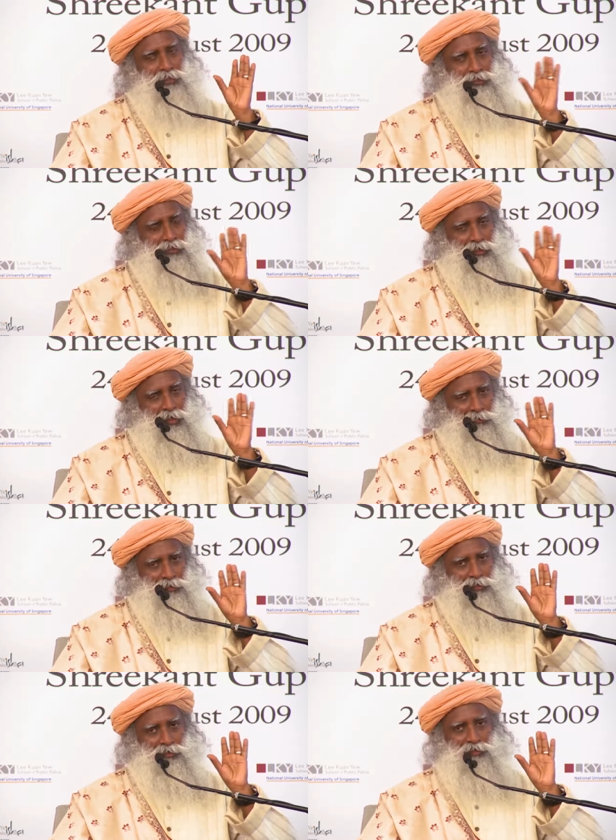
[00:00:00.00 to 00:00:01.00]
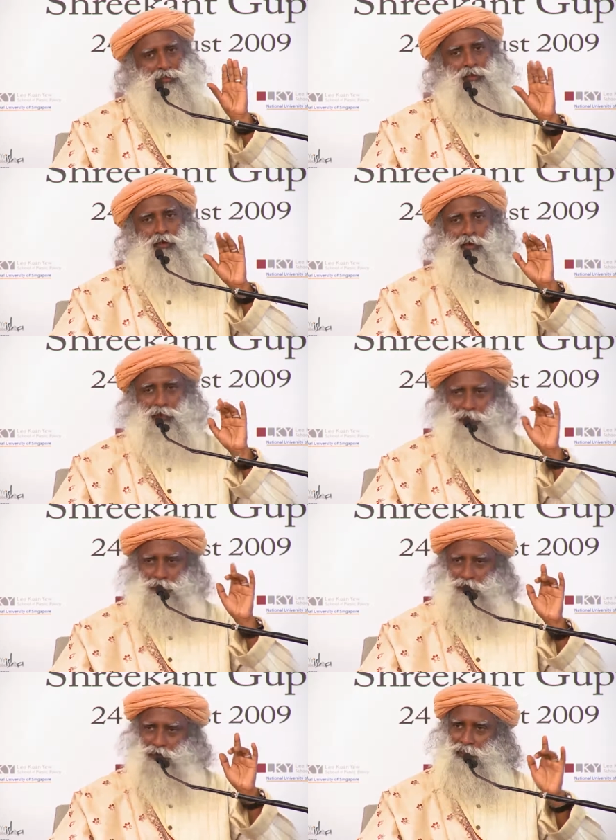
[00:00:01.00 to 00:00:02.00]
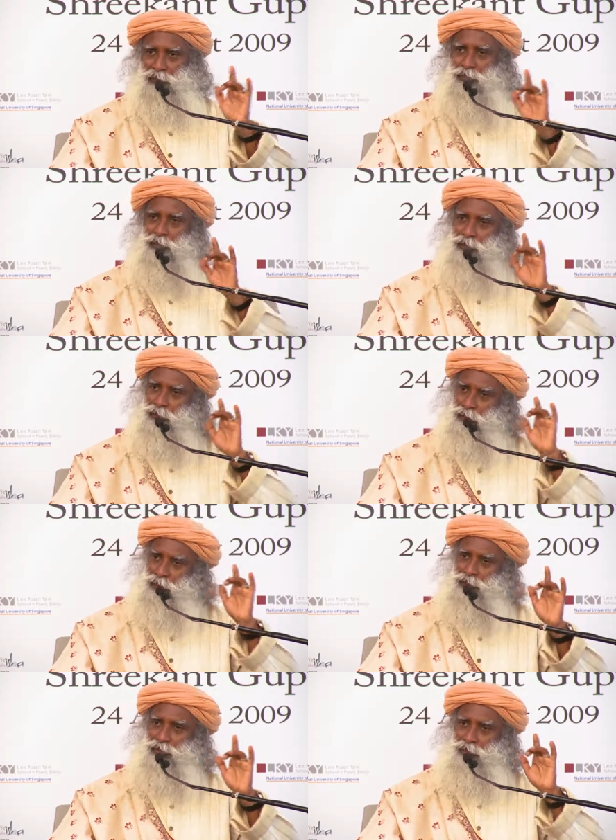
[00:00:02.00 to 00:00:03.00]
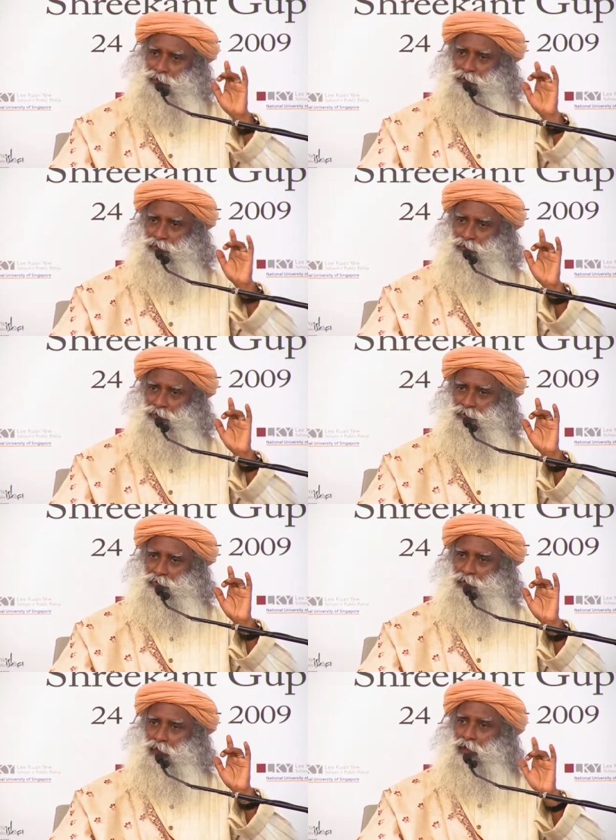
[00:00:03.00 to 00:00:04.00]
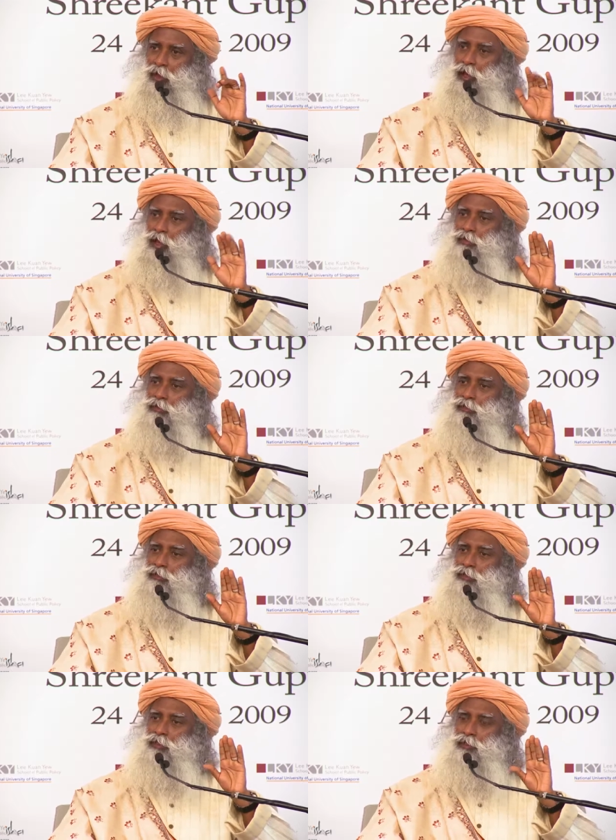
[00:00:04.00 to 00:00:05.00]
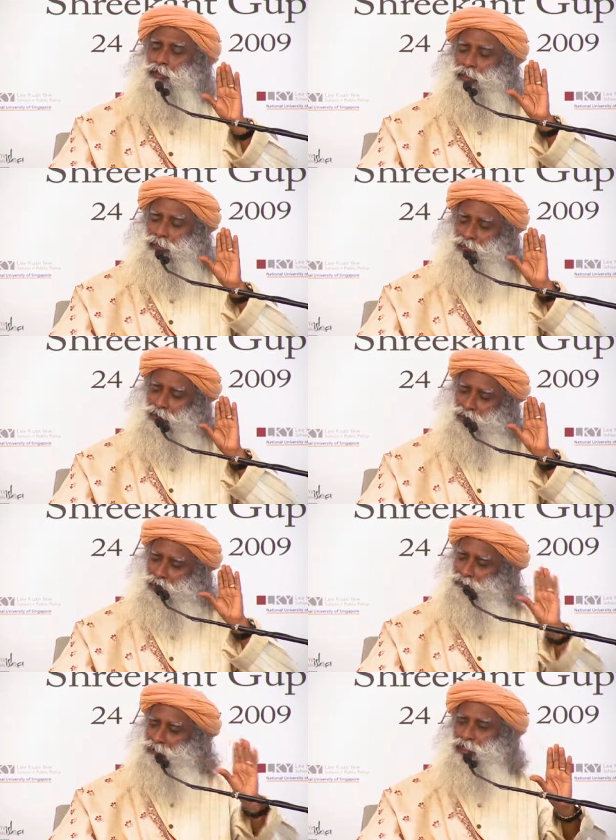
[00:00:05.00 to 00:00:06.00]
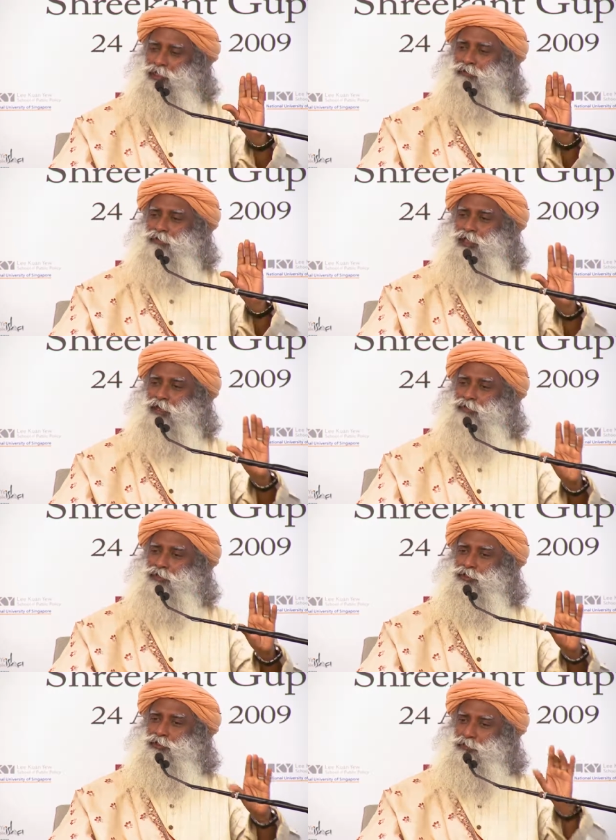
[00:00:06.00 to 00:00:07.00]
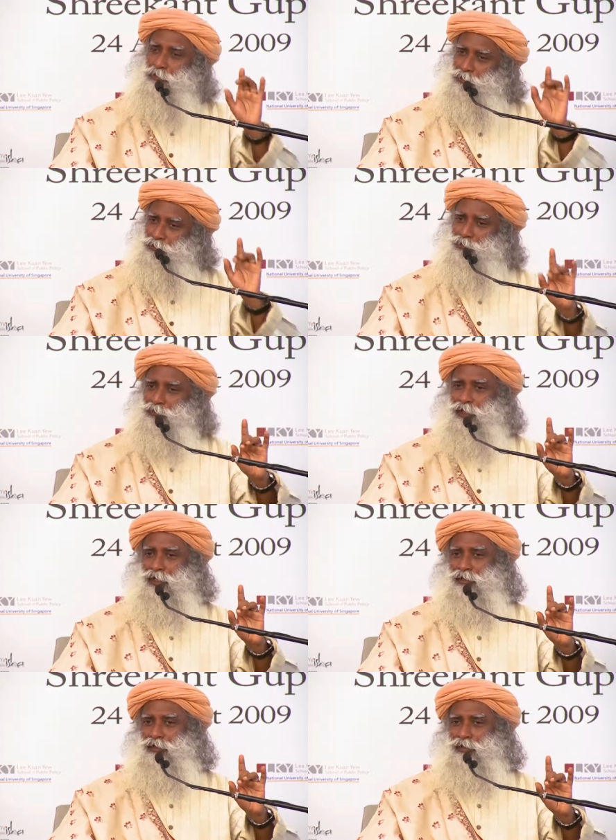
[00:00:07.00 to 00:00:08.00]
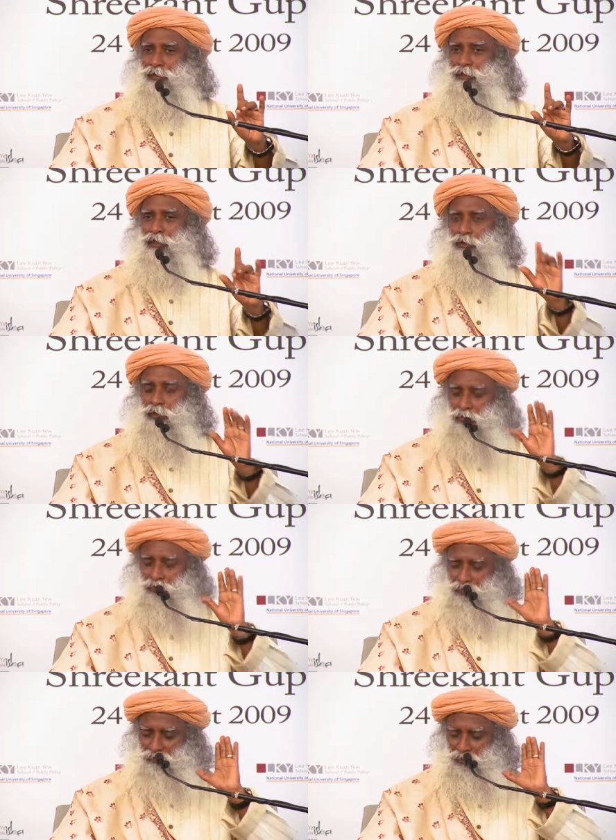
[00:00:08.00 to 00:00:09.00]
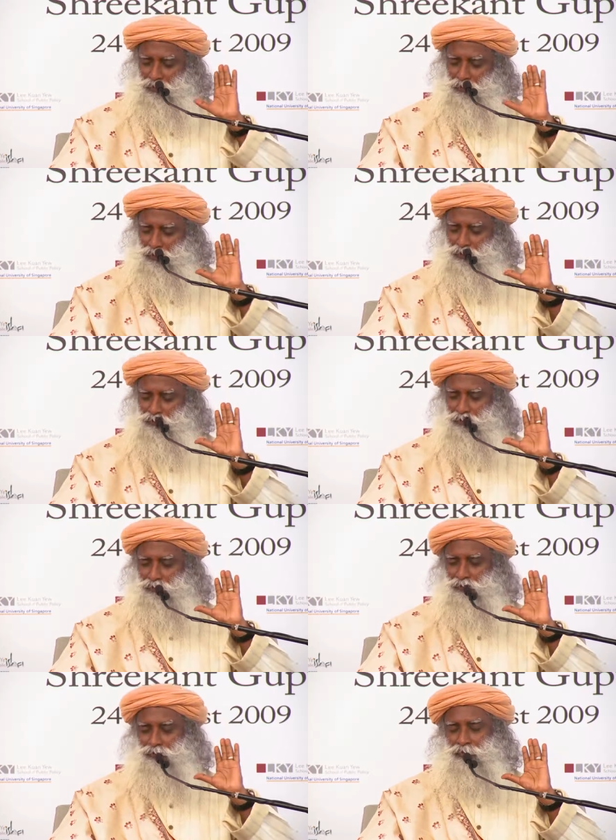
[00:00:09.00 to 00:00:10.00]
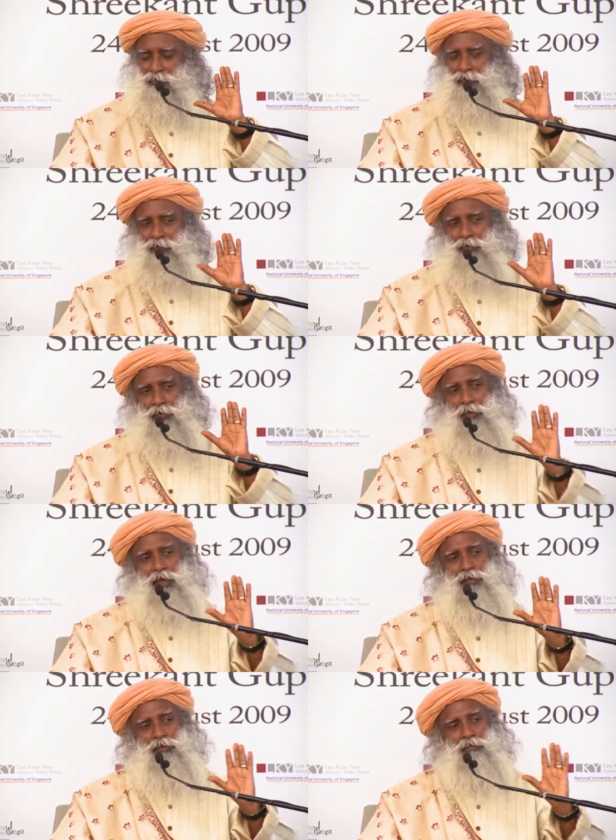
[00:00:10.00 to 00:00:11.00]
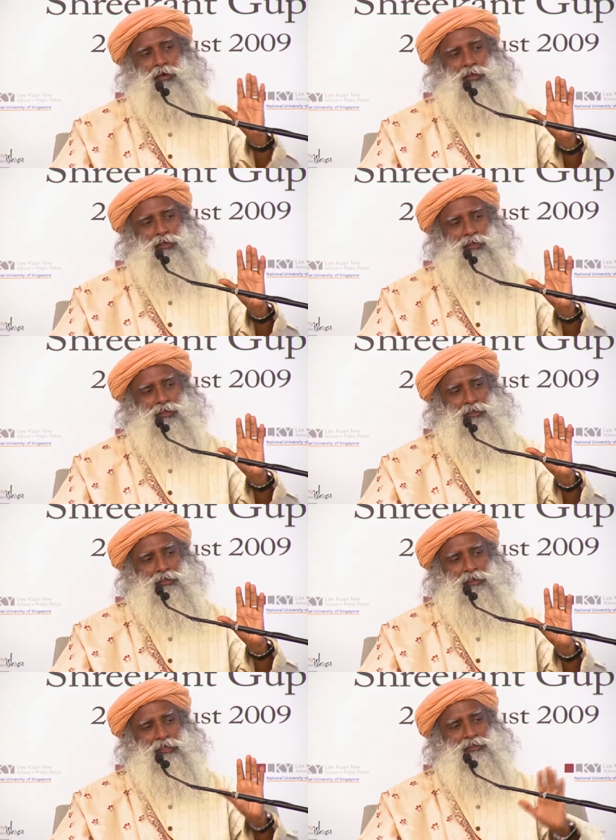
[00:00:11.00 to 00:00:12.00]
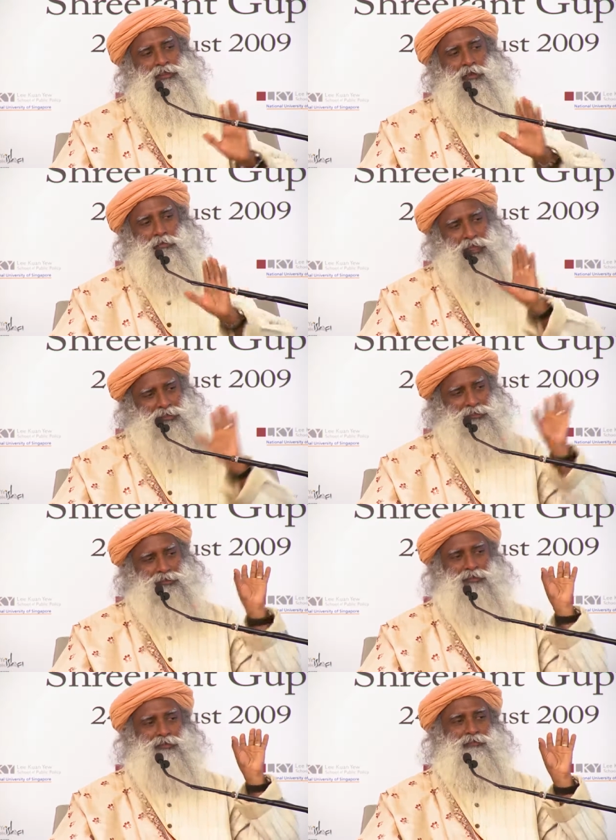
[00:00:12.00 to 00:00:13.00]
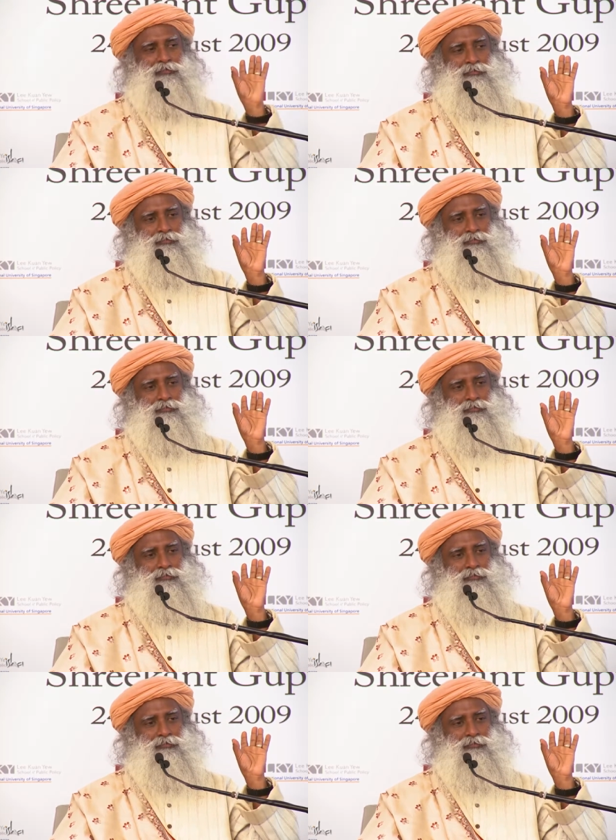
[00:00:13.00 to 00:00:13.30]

that's not happening, obviously it's not taking instructions. And there is enough scientific evidence to prove today that only when you're blissful, your mind and body does their best.